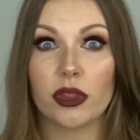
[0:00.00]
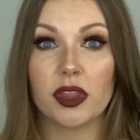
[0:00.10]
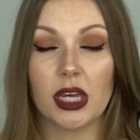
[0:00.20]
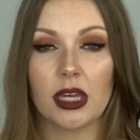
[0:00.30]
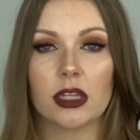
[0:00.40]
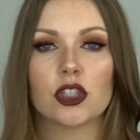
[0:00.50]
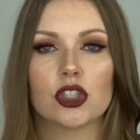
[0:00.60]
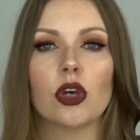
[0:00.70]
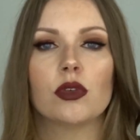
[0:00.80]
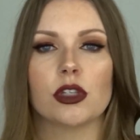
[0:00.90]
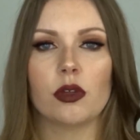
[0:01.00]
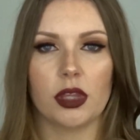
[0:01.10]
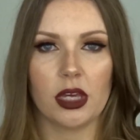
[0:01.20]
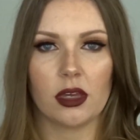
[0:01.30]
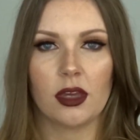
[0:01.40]
thick. It's so
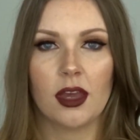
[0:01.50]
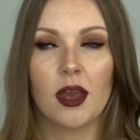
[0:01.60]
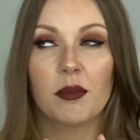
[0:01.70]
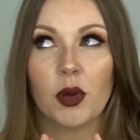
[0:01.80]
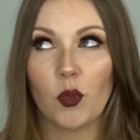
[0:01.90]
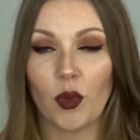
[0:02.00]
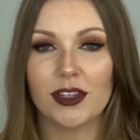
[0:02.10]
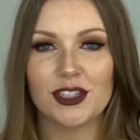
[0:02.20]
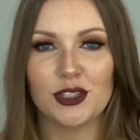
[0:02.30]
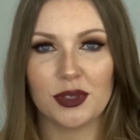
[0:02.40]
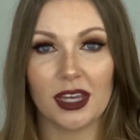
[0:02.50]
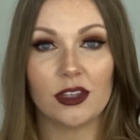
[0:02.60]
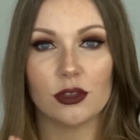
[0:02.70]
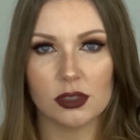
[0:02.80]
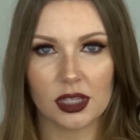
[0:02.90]
thick. But once you get
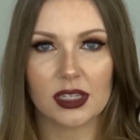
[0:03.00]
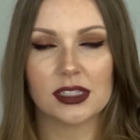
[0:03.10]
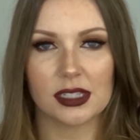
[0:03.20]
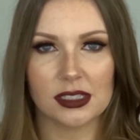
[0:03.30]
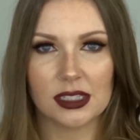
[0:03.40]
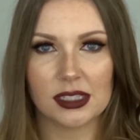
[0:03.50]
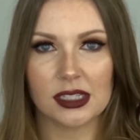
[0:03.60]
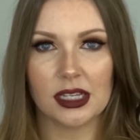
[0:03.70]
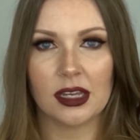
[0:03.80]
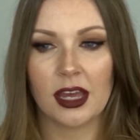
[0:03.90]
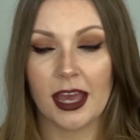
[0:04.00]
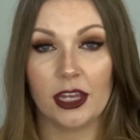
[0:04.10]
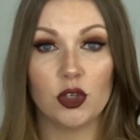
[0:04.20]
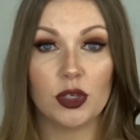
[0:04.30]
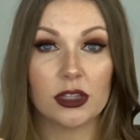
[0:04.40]
used to the consistency
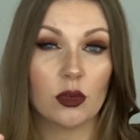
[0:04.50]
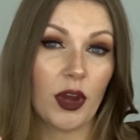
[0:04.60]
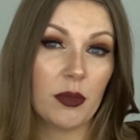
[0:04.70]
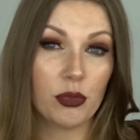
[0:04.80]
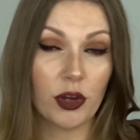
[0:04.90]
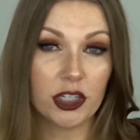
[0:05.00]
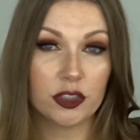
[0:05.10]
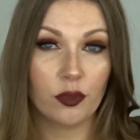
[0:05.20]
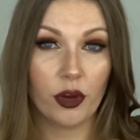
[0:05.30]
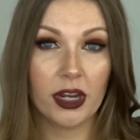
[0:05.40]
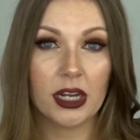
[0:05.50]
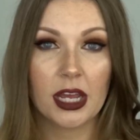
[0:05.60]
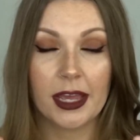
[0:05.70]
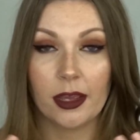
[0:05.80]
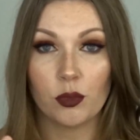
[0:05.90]
and you get the right brush for it,
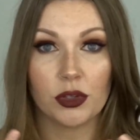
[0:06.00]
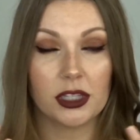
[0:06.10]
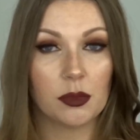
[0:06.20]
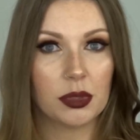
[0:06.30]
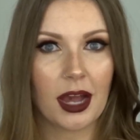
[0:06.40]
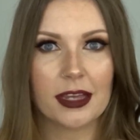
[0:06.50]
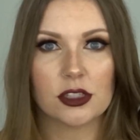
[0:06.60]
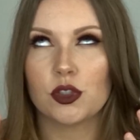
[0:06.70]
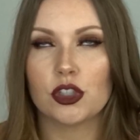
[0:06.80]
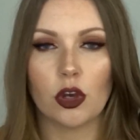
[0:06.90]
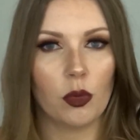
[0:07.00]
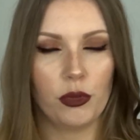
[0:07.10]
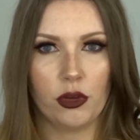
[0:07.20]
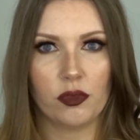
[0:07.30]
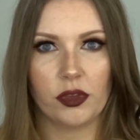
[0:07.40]
it really applies so
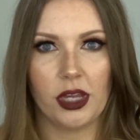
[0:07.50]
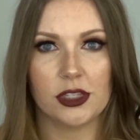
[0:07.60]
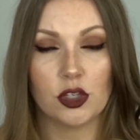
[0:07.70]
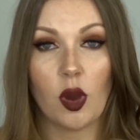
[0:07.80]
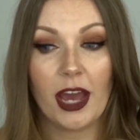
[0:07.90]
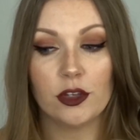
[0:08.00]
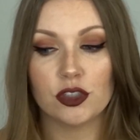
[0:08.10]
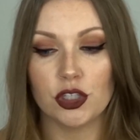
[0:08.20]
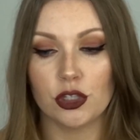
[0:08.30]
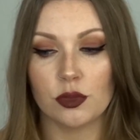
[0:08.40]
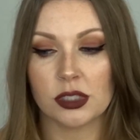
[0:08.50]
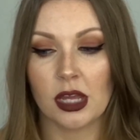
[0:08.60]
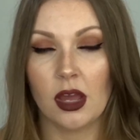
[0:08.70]
beautifully. So I usually use